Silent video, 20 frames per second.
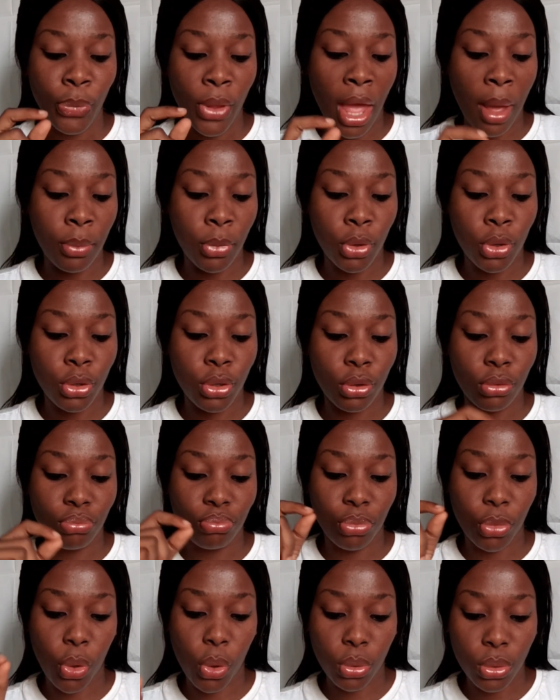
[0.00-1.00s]
I'm going to
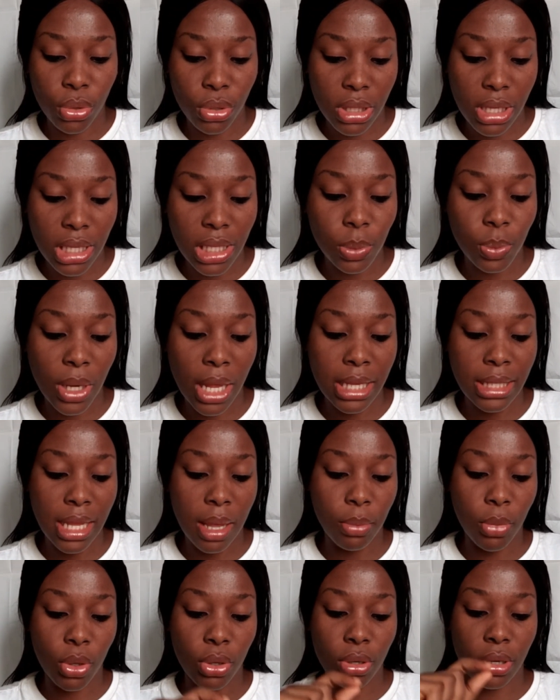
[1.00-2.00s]
go to this place.
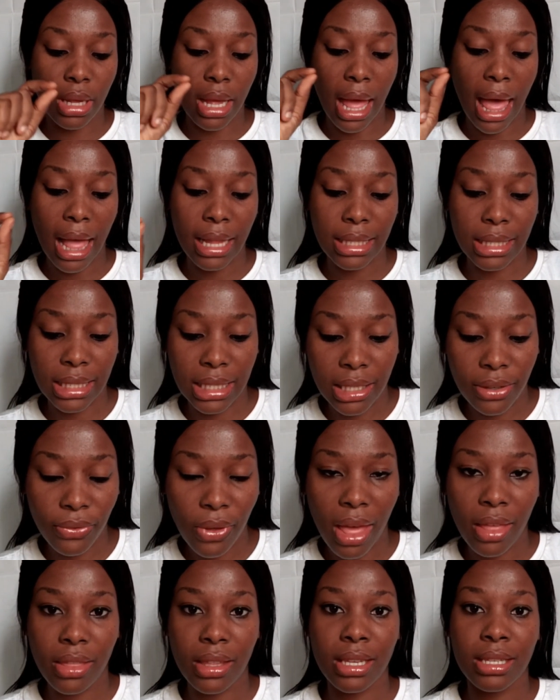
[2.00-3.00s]
I'm going to
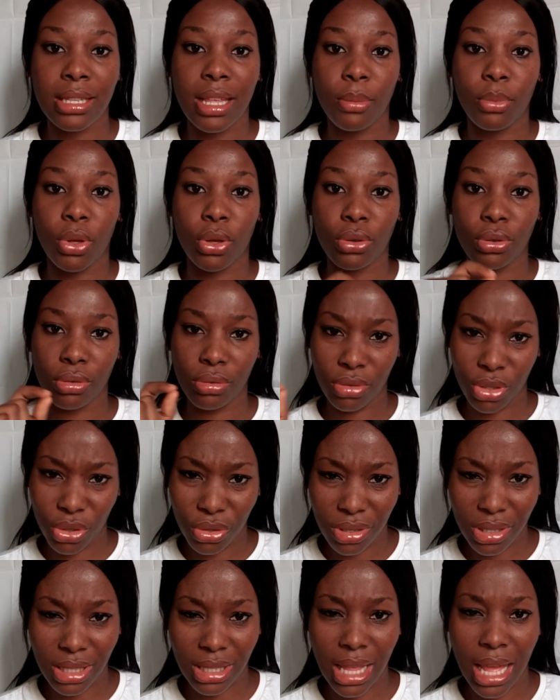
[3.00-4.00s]
deliver this. I'm going to,
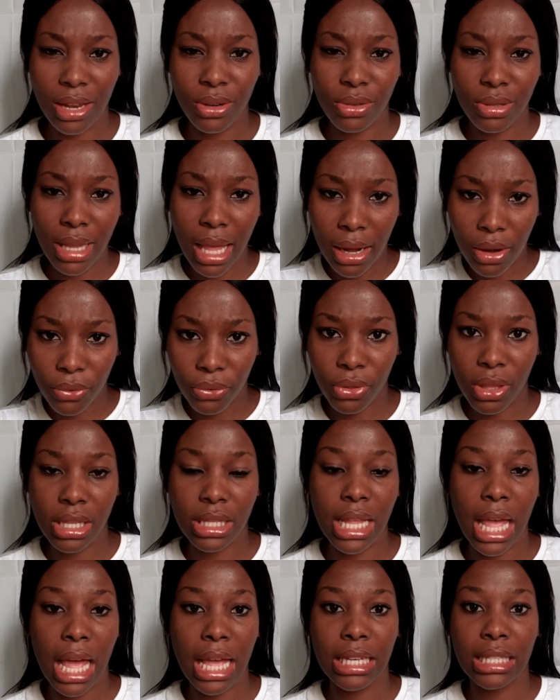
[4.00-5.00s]
you understand, those kind of
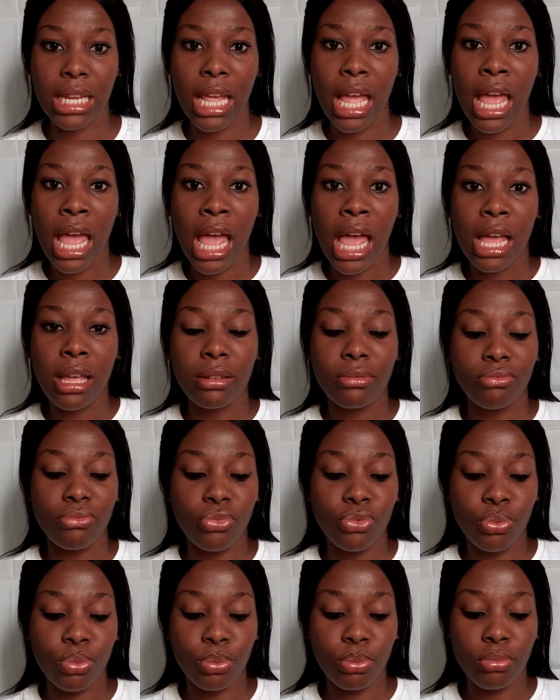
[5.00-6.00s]
things. And
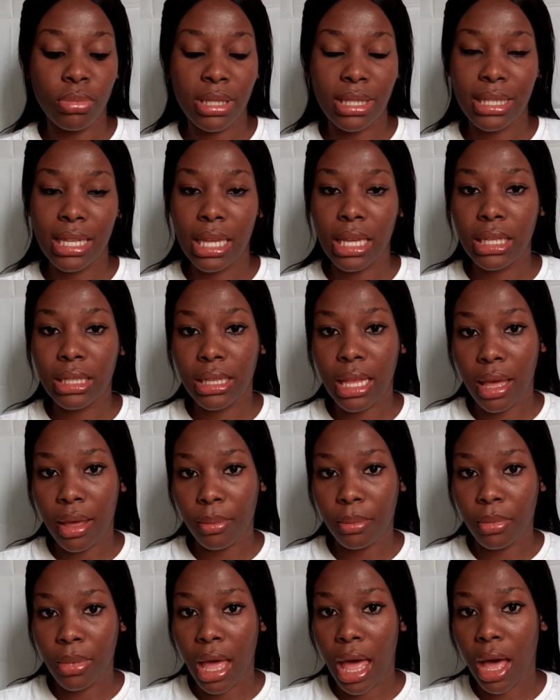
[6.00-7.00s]
say
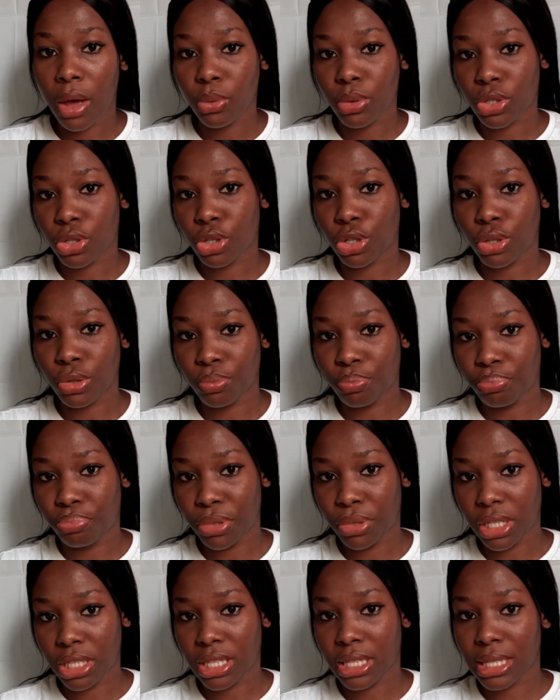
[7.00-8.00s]
them how it should
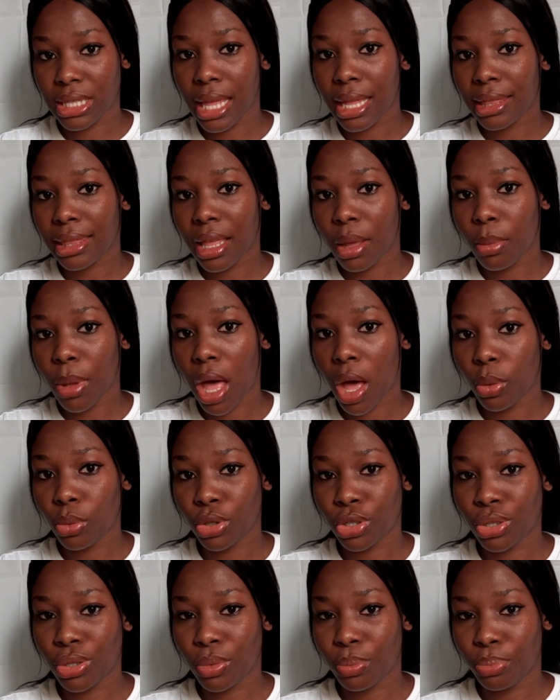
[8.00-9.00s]
be, state them how
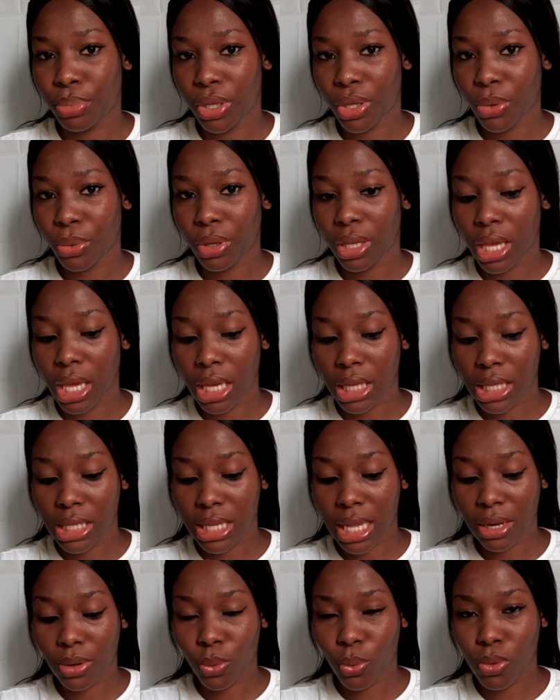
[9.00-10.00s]
it should be, okay?
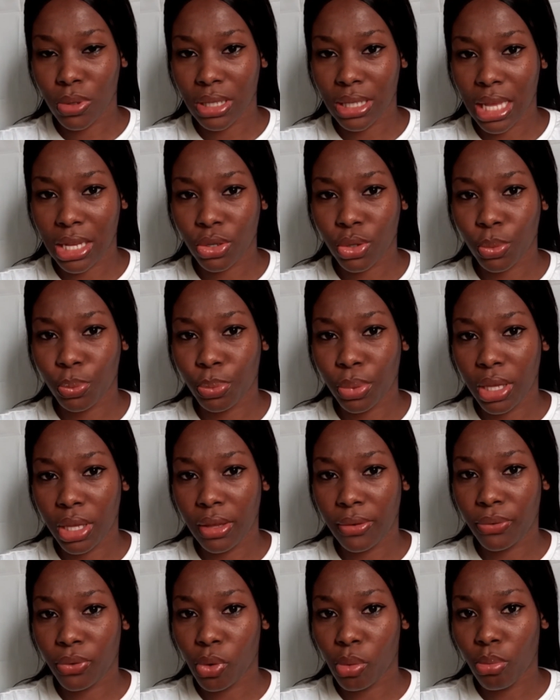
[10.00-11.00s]
These are the ones that should
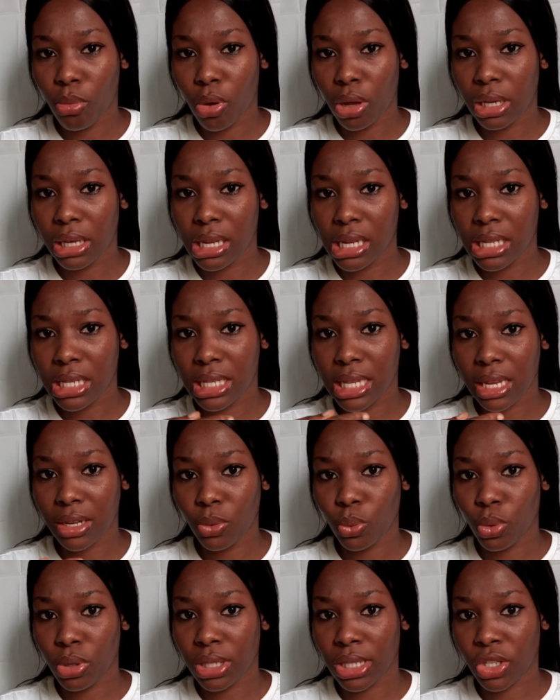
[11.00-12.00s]
be for morning, these are the
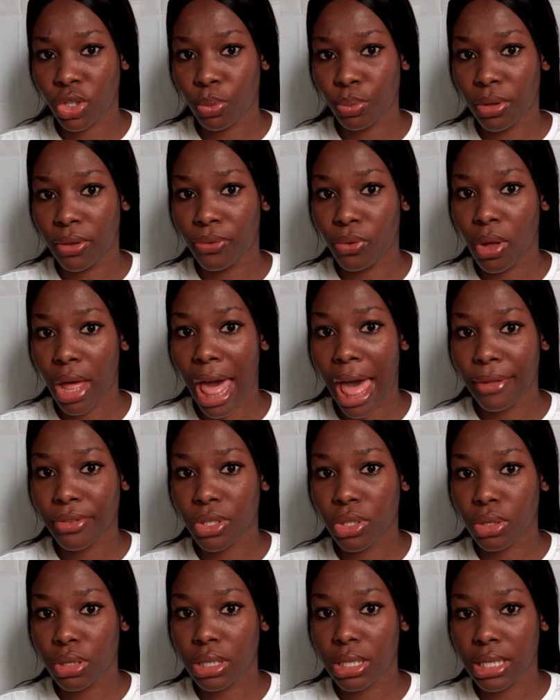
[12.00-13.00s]
ones that should be for
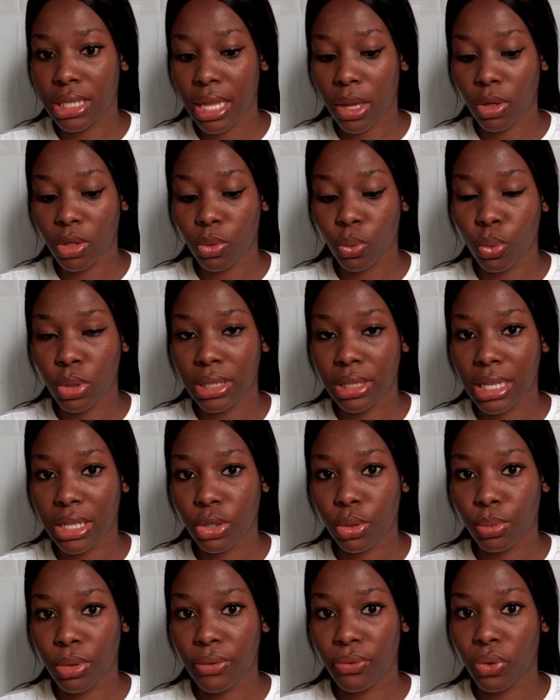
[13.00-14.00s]
afternoon, these are the ones that
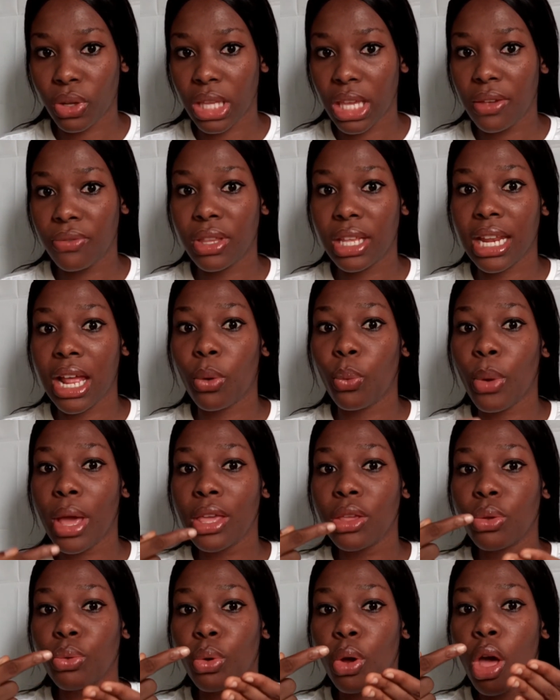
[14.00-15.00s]
should be for evening. And when
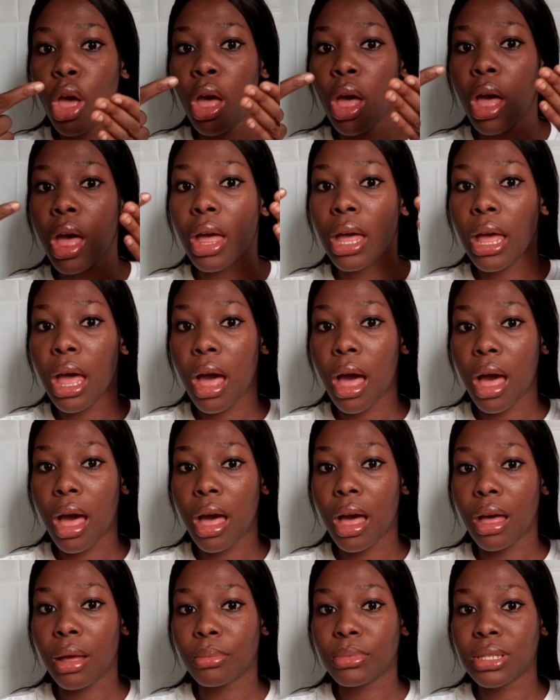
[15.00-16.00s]
you
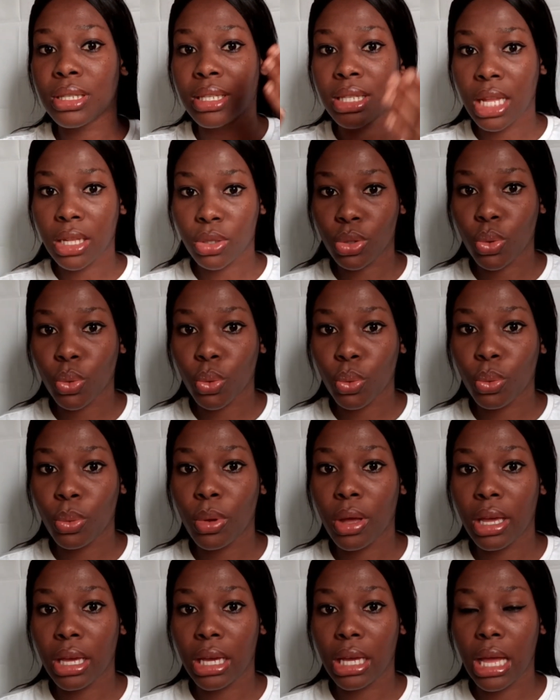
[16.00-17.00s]
um
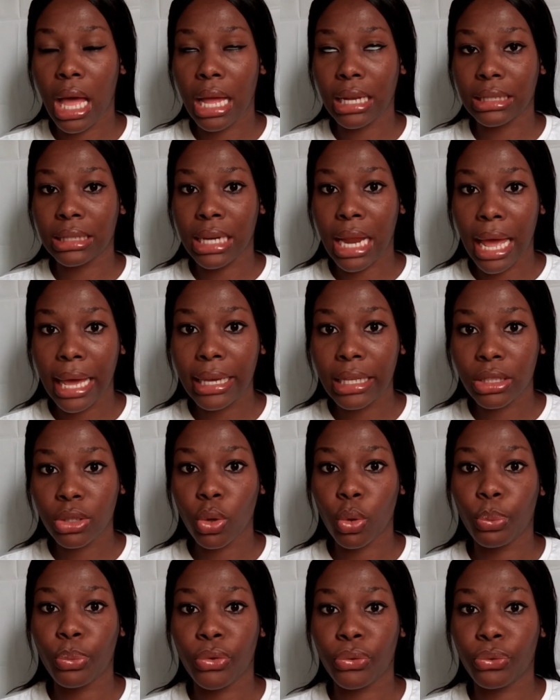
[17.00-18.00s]
settle at night
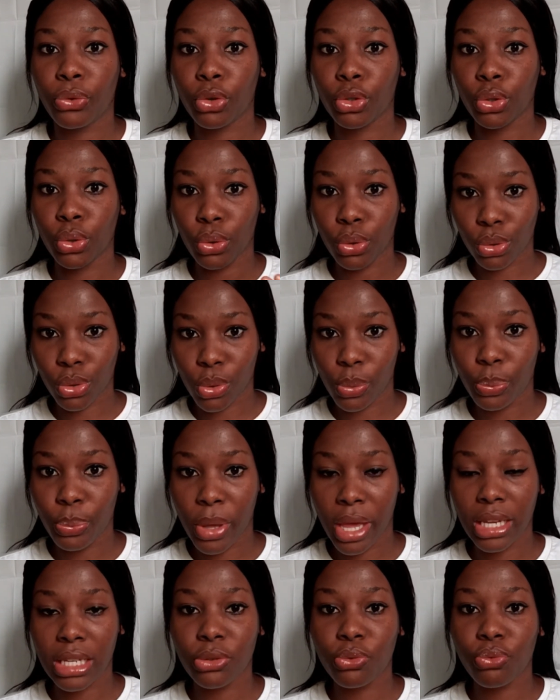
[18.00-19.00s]
or before you go to
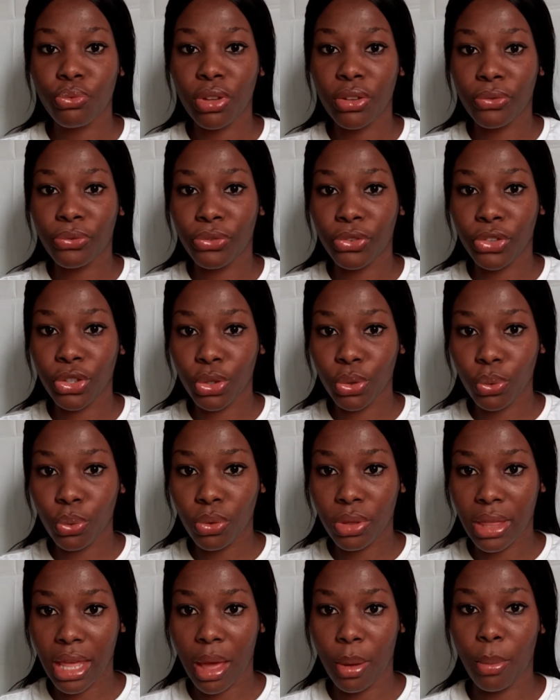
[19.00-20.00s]
bed, review
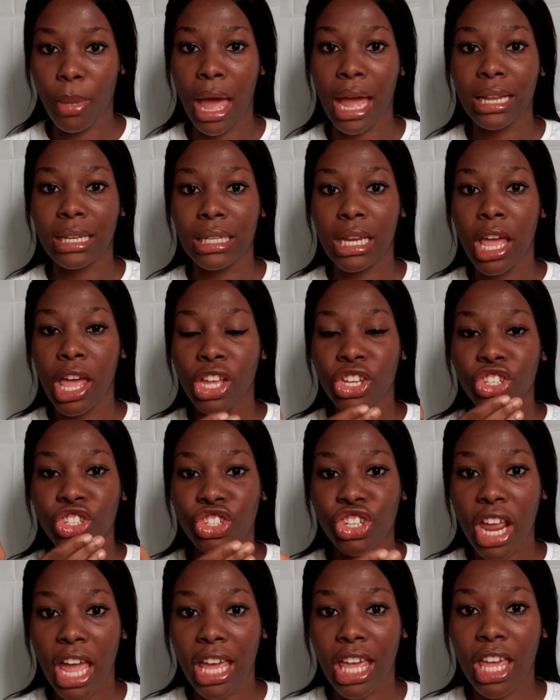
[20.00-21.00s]
them and
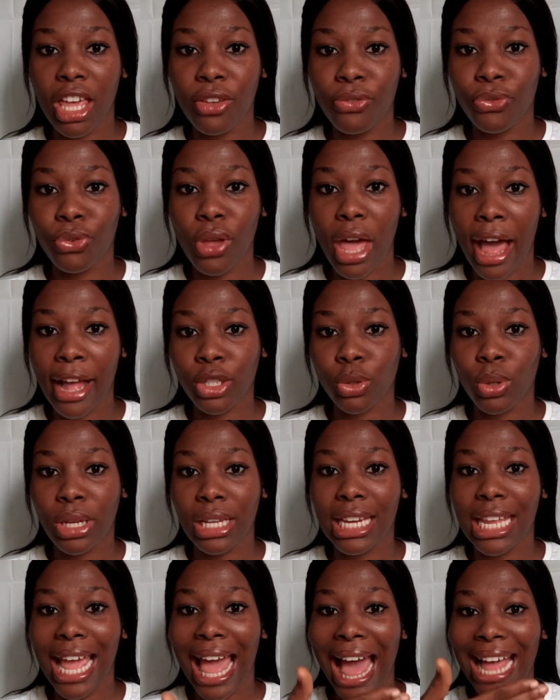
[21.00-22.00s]
check if you
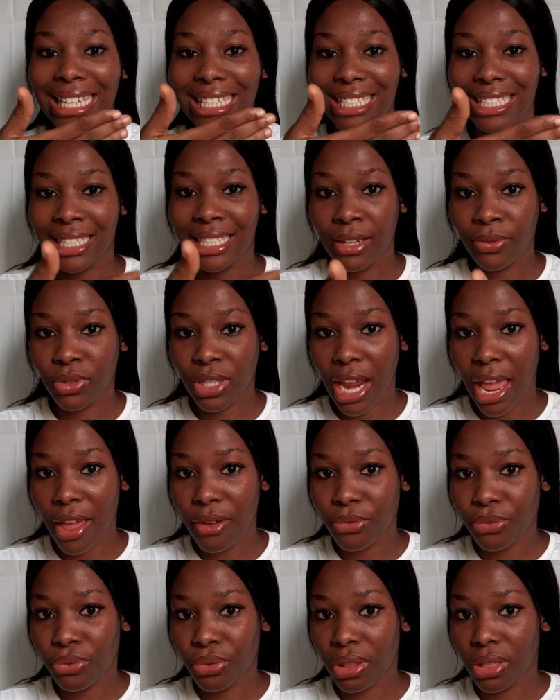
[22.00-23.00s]
actually achieved
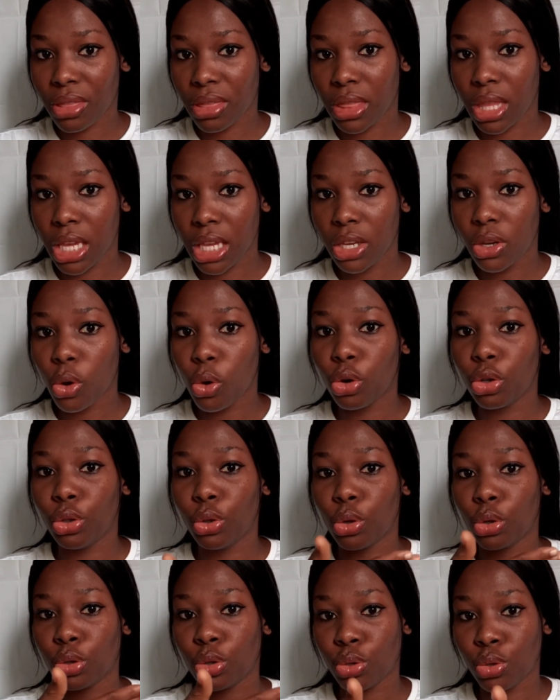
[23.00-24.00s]
everything on
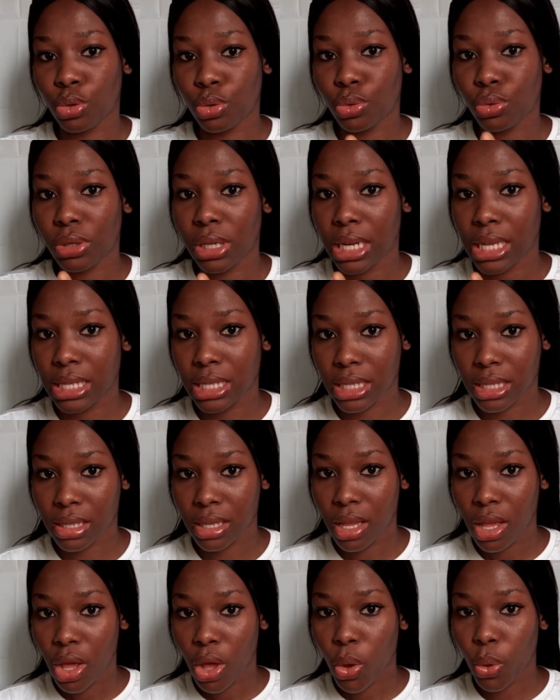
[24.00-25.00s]
your to-do
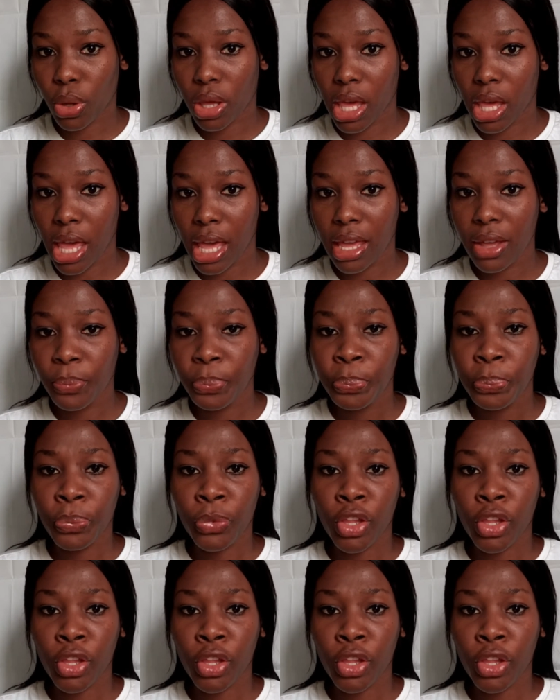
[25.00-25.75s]
list, okay?